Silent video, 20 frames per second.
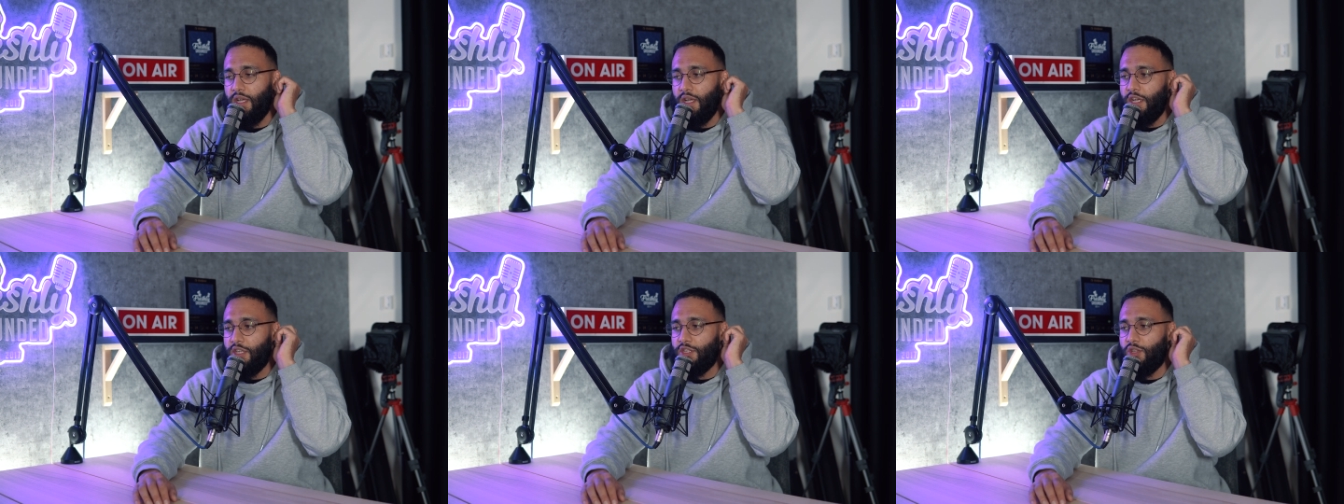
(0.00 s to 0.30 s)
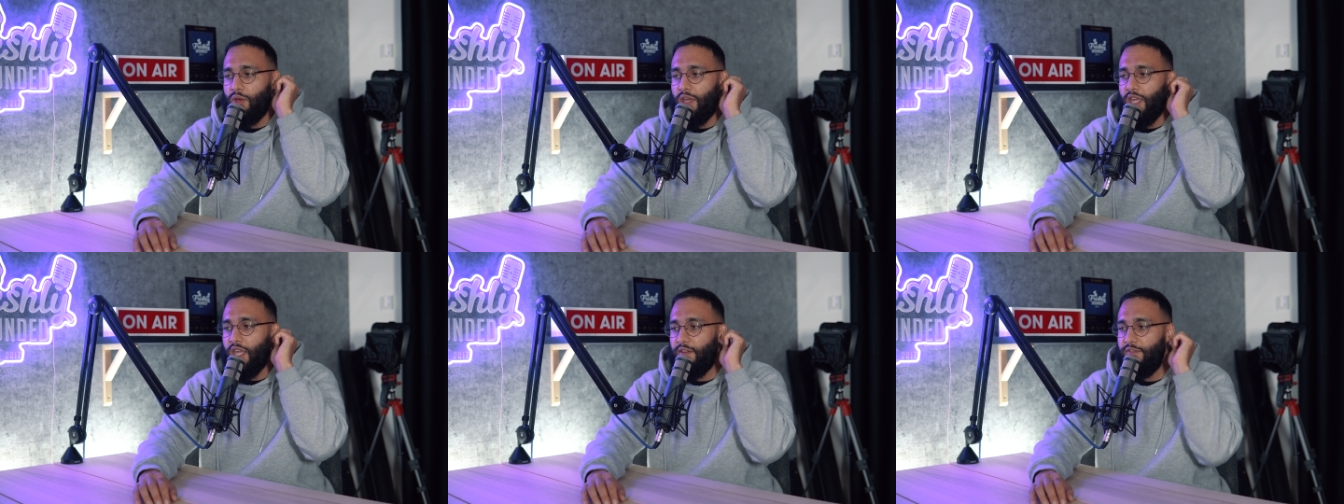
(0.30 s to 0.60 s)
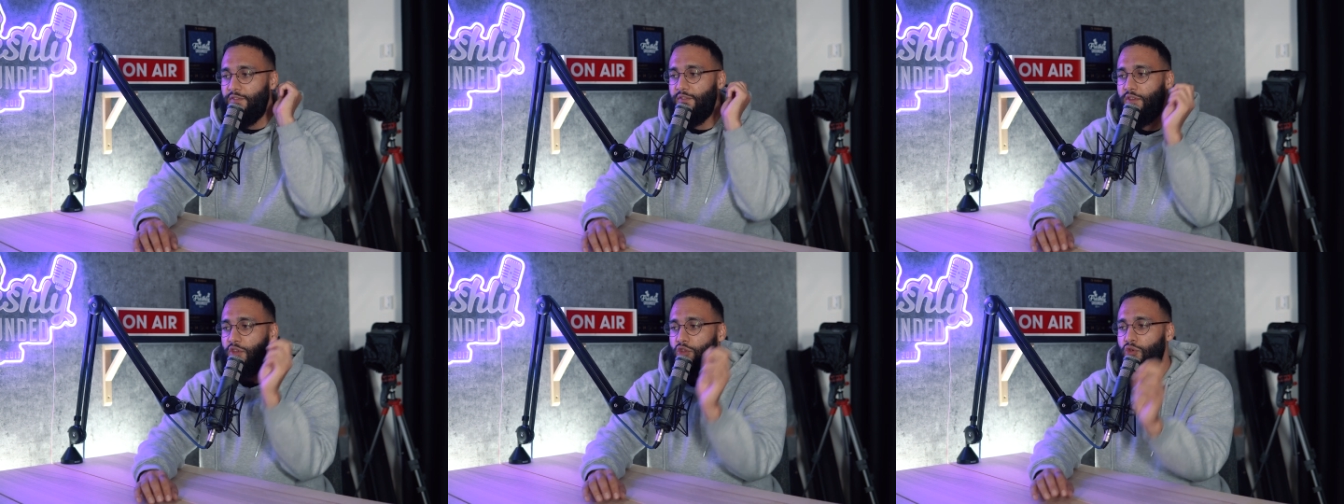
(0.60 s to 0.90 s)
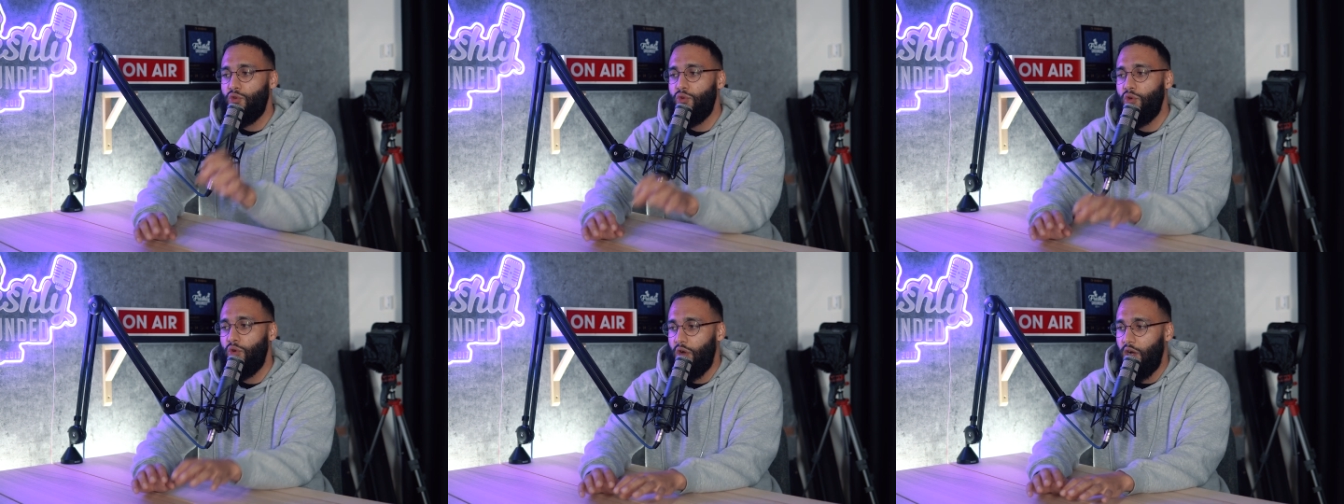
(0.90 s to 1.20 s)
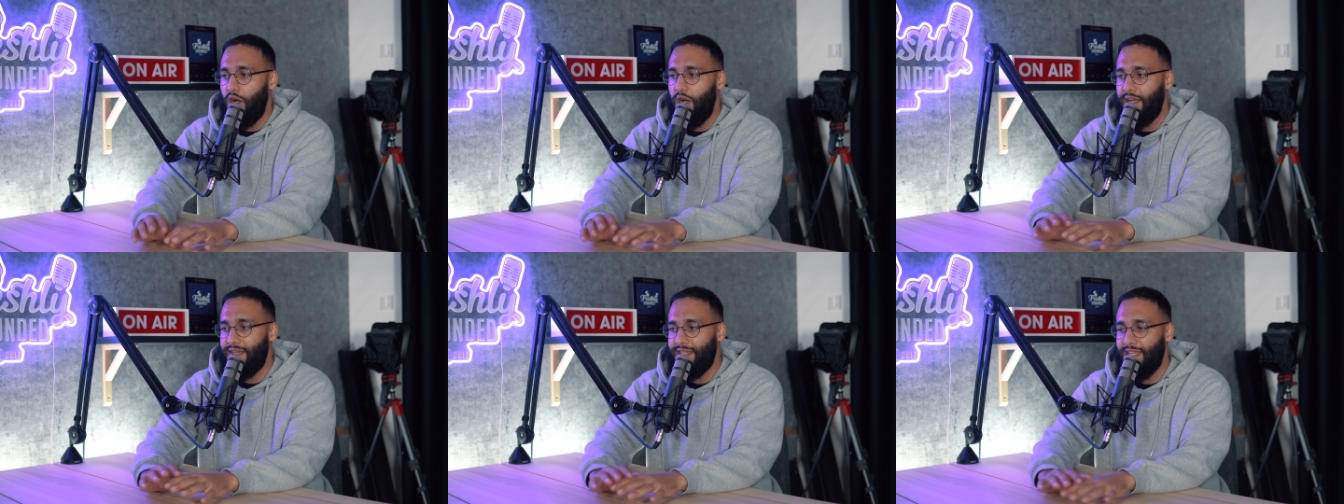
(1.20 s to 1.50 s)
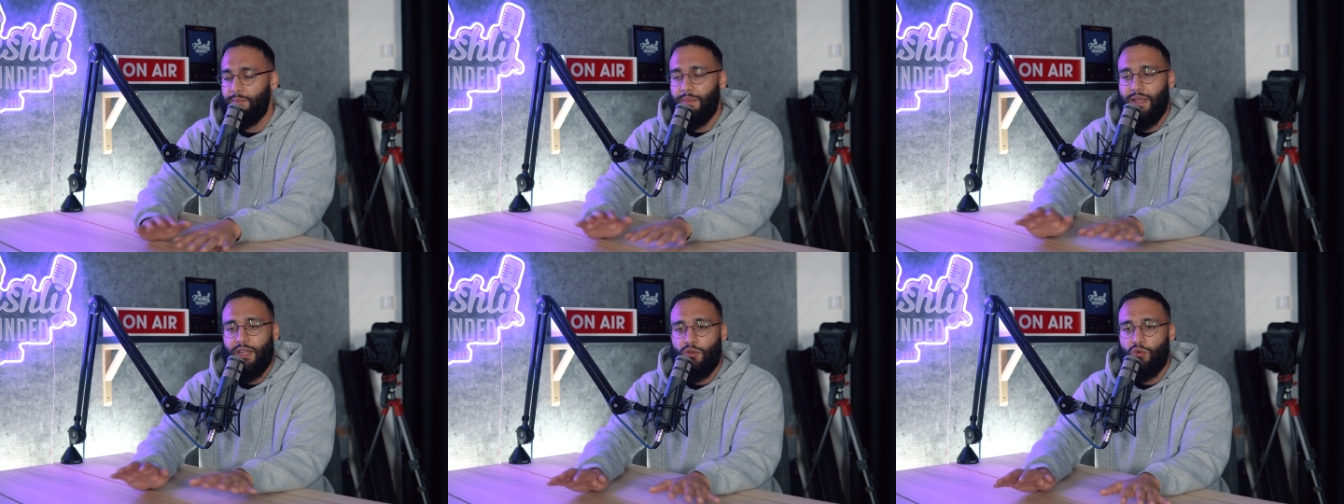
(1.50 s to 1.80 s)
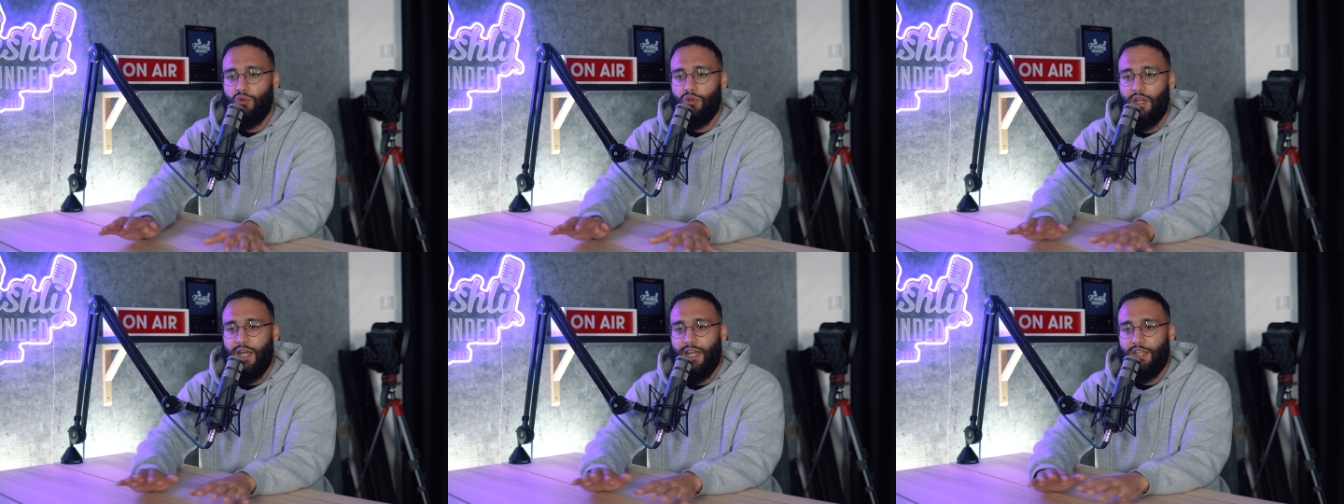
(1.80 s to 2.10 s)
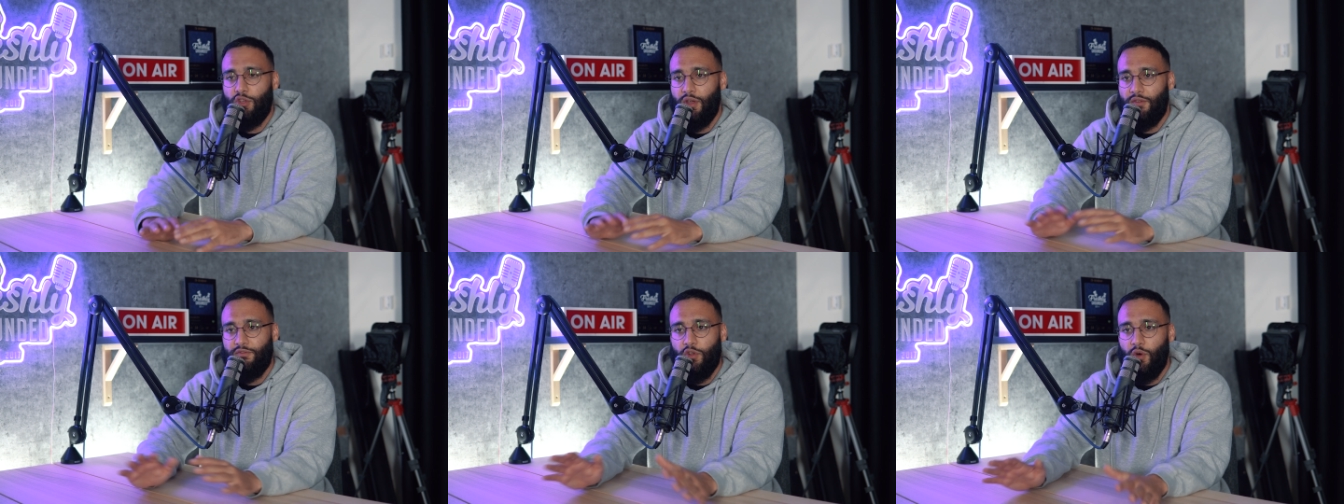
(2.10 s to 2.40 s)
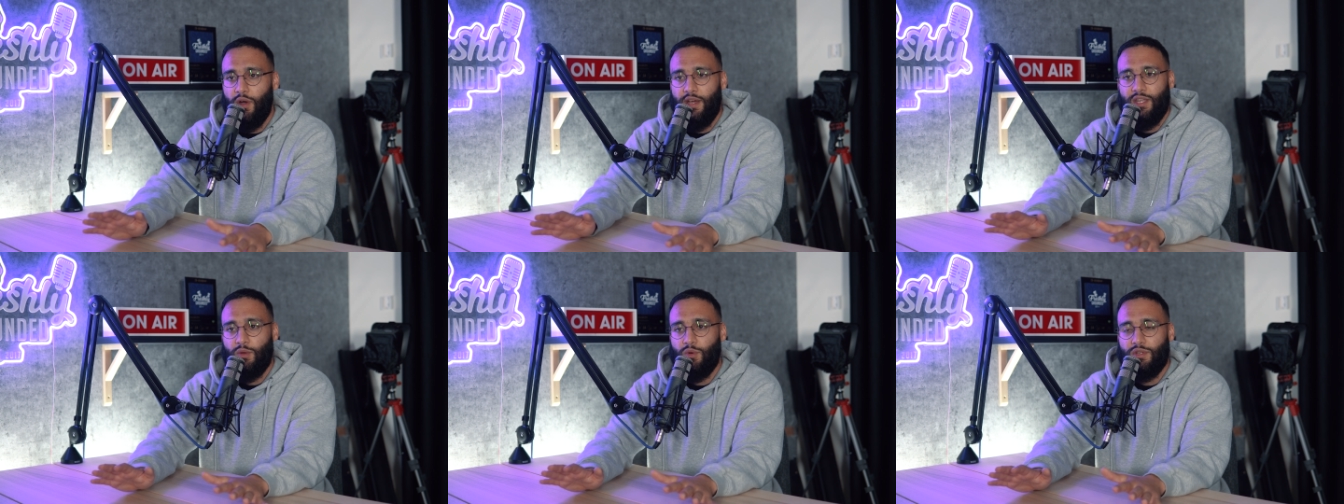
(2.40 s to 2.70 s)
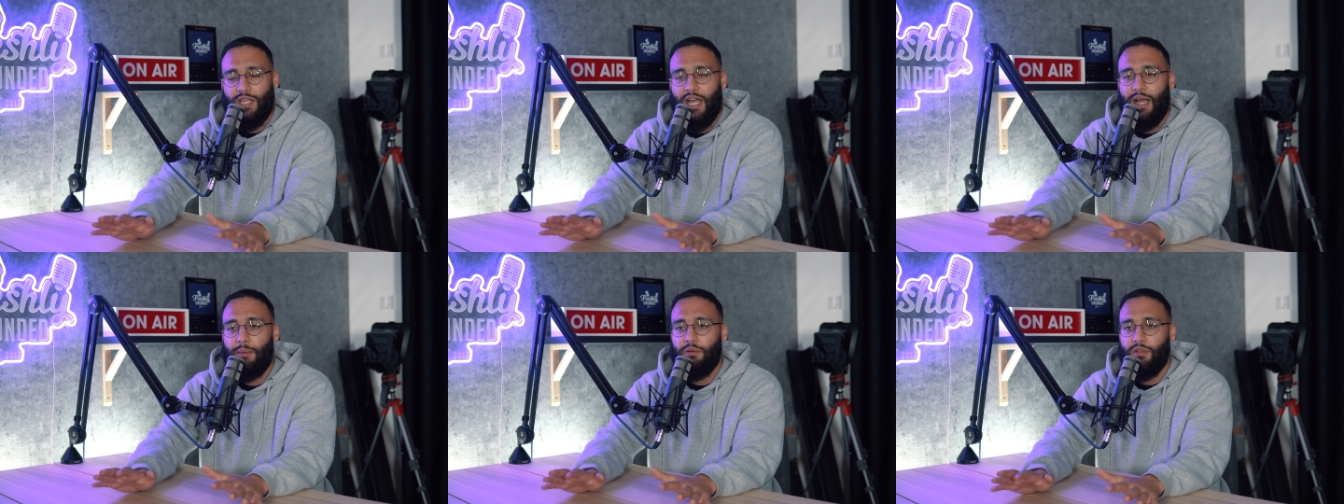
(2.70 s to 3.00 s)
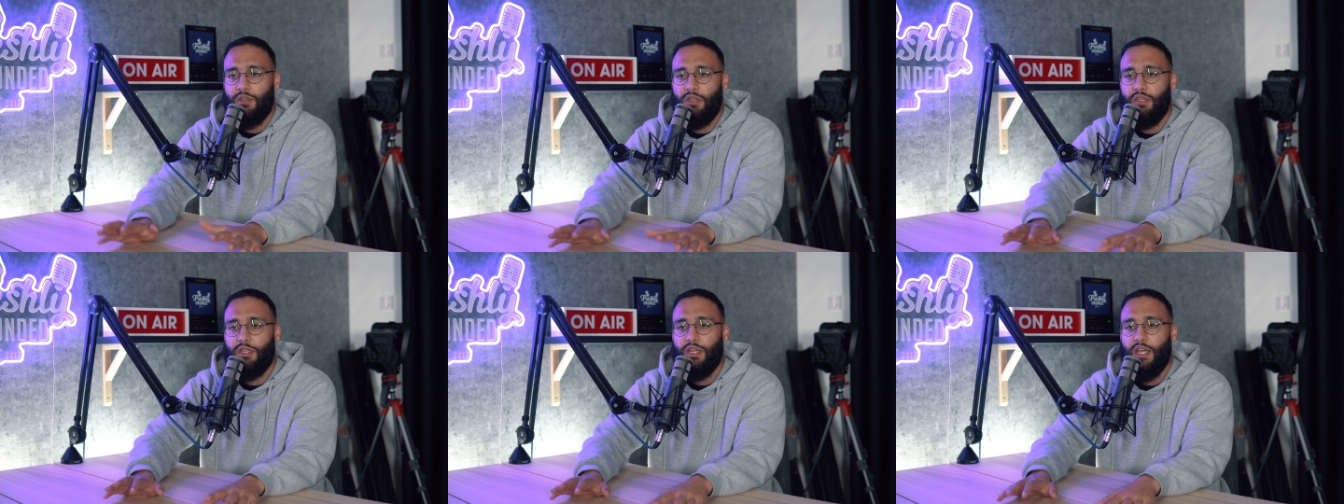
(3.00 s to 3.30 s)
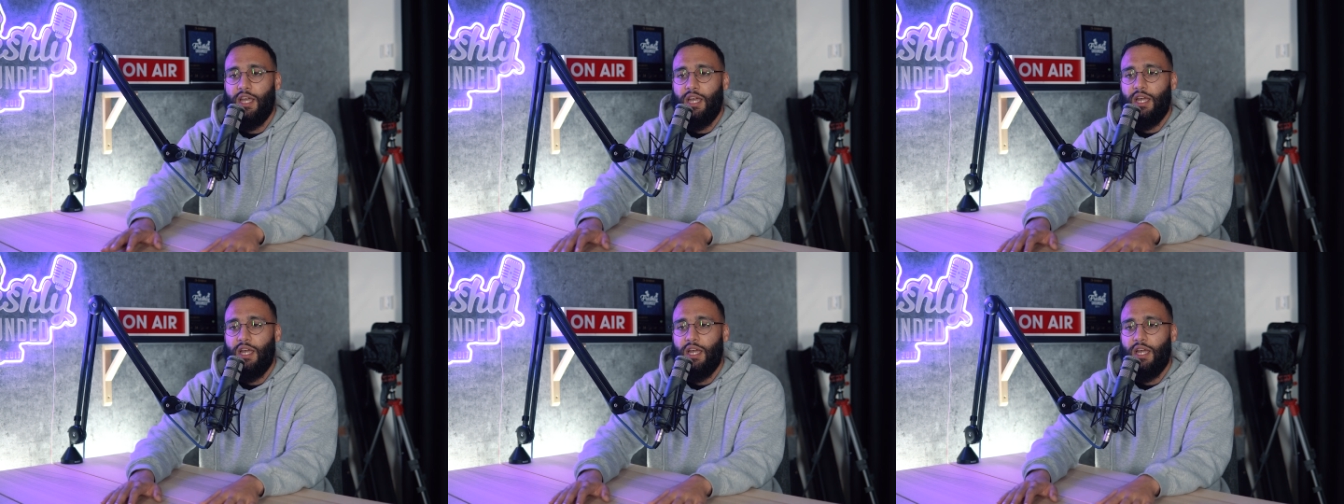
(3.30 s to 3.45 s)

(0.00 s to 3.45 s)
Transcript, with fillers: so if you did make an order and you have no idea what's happened